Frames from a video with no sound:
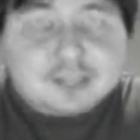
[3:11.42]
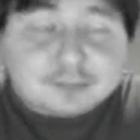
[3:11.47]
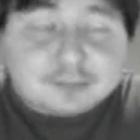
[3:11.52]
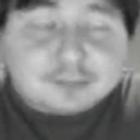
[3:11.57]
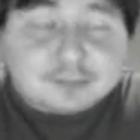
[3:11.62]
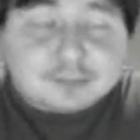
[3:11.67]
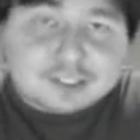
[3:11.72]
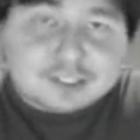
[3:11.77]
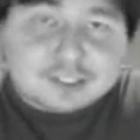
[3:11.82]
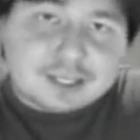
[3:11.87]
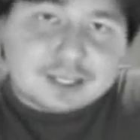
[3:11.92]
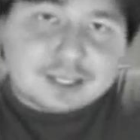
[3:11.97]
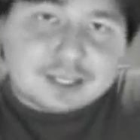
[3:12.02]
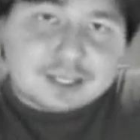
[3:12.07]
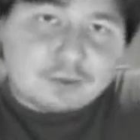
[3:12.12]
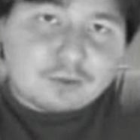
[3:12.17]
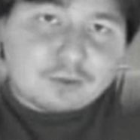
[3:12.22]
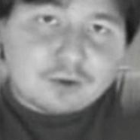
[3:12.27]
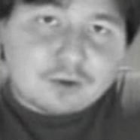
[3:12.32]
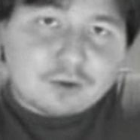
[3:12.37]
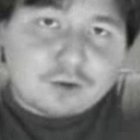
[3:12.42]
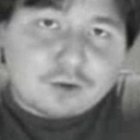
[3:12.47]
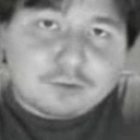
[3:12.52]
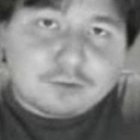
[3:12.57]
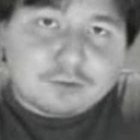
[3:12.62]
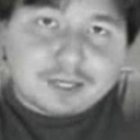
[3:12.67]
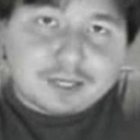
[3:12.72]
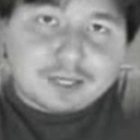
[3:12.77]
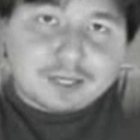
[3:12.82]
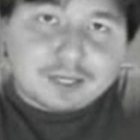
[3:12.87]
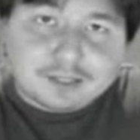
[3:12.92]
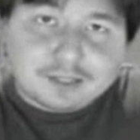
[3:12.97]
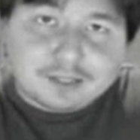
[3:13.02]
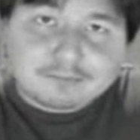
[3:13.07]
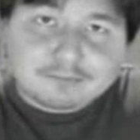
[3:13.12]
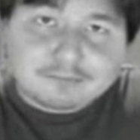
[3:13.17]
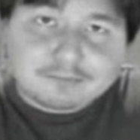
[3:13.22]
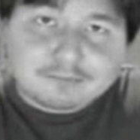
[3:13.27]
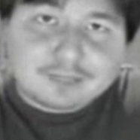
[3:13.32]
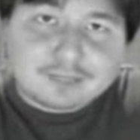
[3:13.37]
As much as they don't want to admit
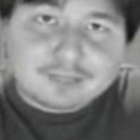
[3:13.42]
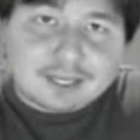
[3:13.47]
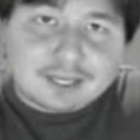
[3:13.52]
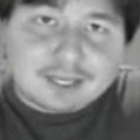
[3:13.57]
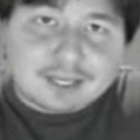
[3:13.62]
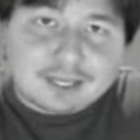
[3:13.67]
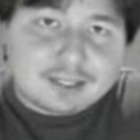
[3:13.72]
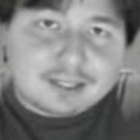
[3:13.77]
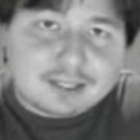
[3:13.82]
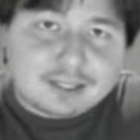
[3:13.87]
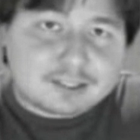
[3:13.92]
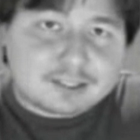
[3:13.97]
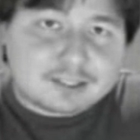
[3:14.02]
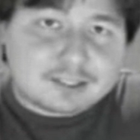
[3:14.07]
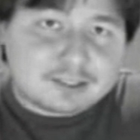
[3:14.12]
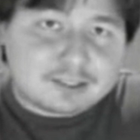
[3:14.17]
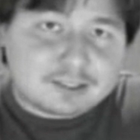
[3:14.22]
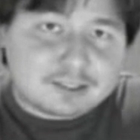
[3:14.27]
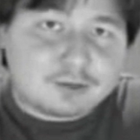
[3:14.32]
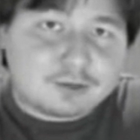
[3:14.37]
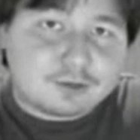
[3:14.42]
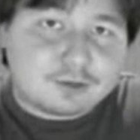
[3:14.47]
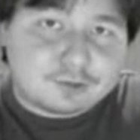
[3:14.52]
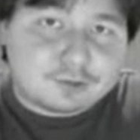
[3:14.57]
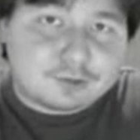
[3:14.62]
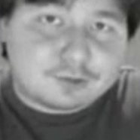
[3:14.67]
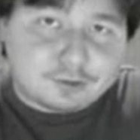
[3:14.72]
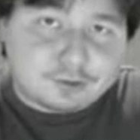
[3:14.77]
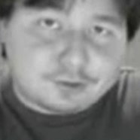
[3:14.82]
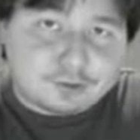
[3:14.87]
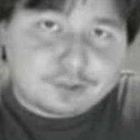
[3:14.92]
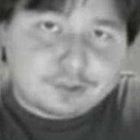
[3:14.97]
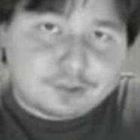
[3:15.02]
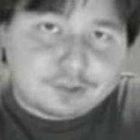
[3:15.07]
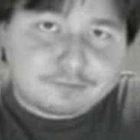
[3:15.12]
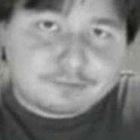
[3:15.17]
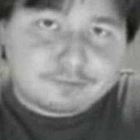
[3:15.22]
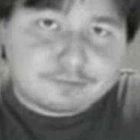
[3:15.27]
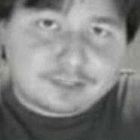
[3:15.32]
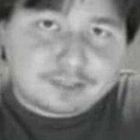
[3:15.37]
it, atheists know the truth
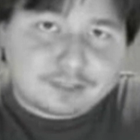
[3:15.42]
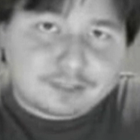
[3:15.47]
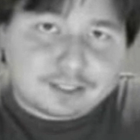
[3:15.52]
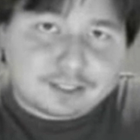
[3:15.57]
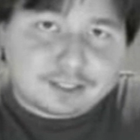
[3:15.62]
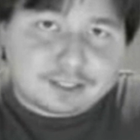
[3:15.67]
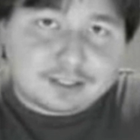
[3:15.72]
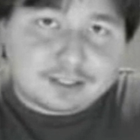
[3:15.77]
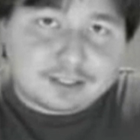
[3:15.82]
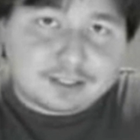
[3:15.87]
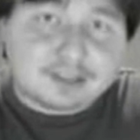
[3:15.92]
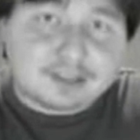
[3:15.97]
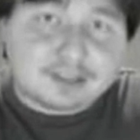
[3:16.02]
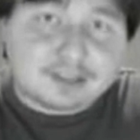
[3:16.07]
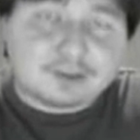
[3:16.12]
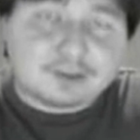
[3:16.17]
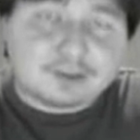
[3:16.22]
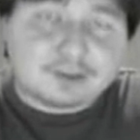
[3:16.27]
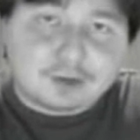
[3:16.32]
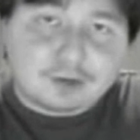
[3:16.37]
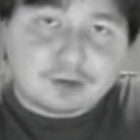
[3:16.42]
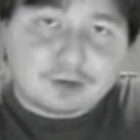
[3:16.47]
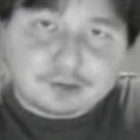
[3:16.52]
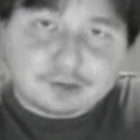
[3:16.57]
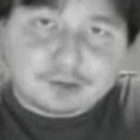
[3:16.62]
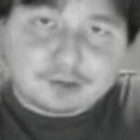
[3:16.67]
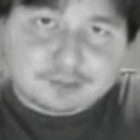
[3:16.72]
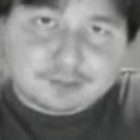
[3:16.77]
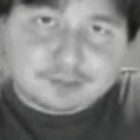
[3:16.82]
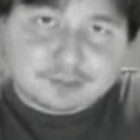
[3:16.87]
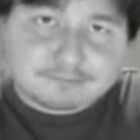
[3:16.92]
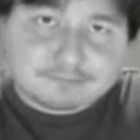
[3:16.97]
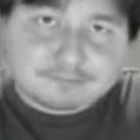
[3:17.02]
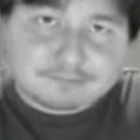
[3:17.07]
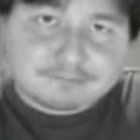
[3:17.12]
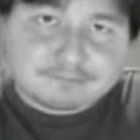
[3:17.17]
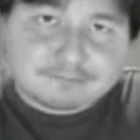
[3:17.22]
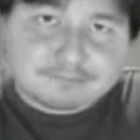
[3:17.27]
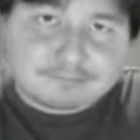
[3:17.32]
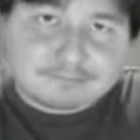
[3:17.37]
in their own hearts.
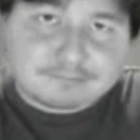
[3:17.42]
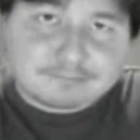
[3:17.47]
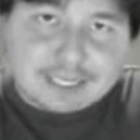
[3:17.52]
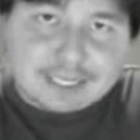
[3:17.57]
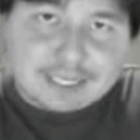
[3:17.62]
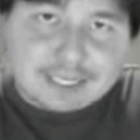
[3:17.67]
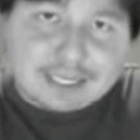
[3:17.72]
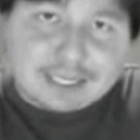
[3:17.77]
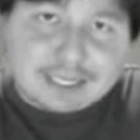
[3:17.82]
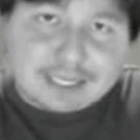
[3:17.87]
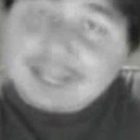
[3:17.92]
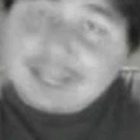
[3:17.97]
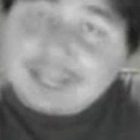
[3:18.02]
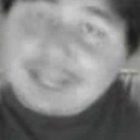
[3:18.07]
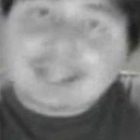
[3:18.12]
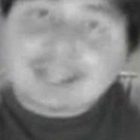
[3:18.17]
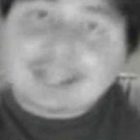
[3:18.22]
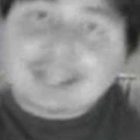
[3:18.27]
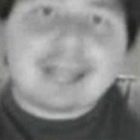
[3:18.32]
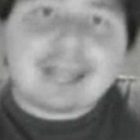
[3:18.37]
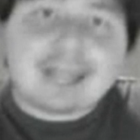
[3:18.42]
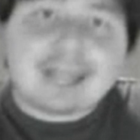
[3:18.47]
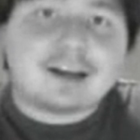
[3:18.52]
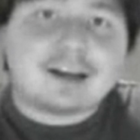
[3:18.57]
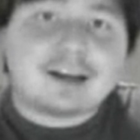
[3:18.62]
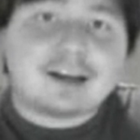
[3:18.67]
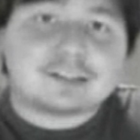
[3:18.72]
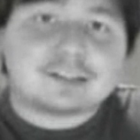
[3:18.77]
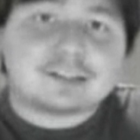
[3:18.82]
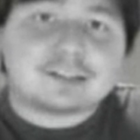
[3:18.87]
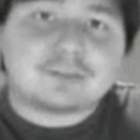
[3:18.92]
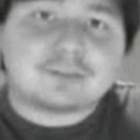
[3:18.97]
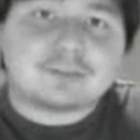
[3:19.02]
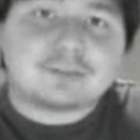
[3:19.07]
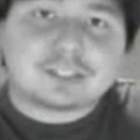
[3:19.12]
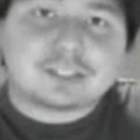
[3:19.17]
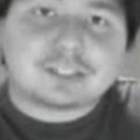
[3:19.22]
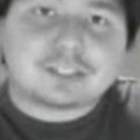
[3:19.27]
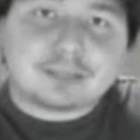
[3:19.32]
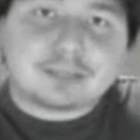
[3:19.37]
And they hate us
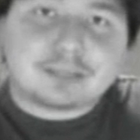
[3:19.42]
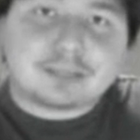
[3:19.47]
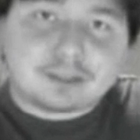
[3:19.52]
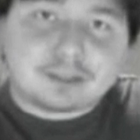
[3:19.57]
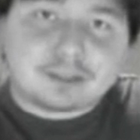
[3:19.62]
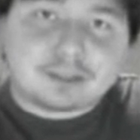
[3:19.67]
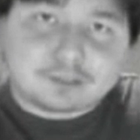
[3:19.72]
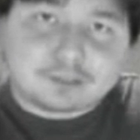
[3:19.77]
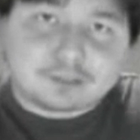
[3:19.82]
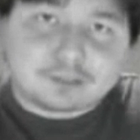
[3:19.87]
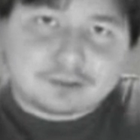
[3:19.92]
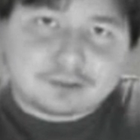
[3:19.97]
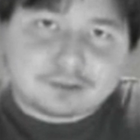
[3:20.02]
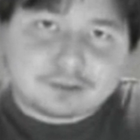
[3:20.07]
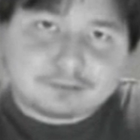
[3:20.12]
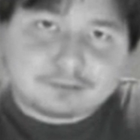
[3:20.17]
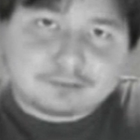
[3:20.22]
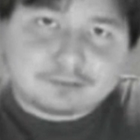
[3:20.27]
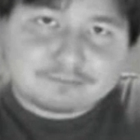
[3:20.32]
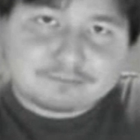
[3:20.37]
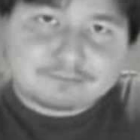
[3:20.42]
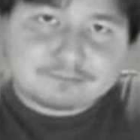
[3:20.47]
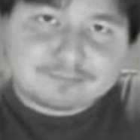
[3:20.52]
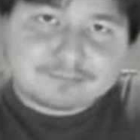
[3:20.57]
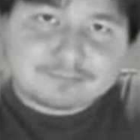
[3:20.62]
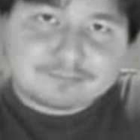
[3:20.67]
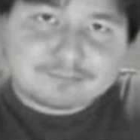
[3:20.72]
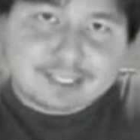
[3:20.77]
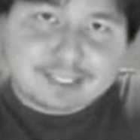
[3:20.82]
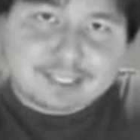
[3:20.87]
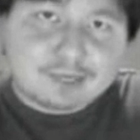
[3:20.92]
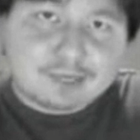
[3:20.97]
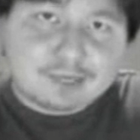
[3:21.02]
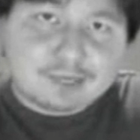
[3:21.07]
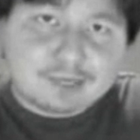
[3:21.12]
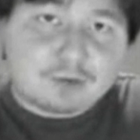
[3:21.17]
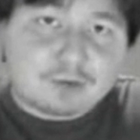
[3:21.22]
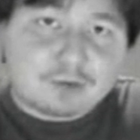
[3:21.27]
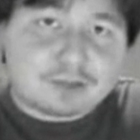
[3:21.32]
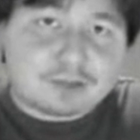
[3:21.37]
for accepting the truth,
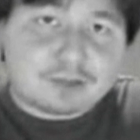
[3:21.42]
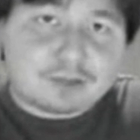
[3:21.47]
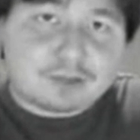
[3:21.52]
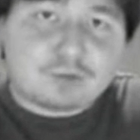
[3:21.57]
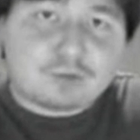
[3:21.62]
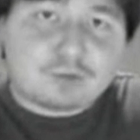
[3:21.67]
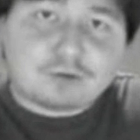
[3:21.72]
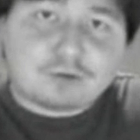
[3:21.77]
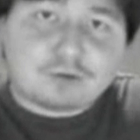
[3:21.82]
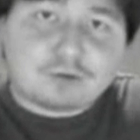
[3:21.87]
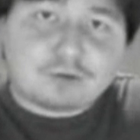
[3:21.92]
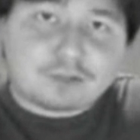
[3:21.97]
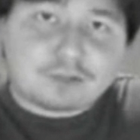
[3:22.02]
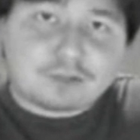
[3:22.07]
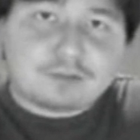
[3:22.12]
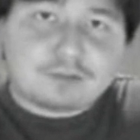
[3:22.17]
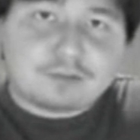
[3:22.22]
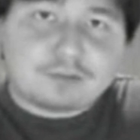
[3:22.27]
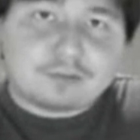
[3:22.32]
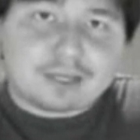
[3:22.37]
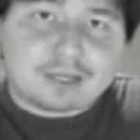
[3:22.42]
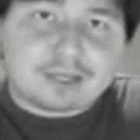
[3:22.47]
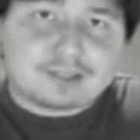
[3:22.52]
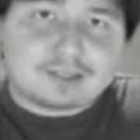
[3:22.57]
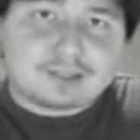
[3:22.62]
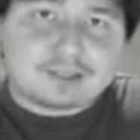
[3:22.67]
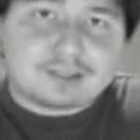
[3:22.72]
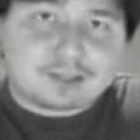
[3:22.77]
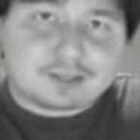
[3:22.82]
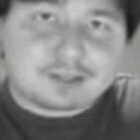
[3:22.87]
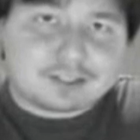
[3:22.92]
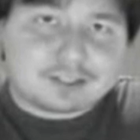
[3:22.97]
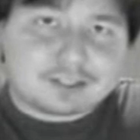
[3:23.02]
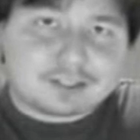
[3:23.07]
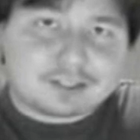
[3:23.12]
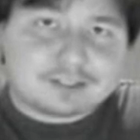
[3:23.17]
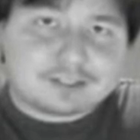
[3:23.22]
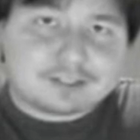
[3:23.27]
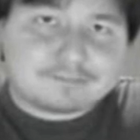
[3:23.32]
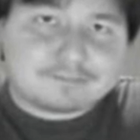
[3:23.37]
while they willfully remain in
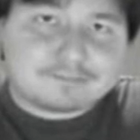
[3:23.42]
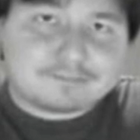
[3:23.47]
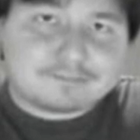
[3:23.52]
darkness.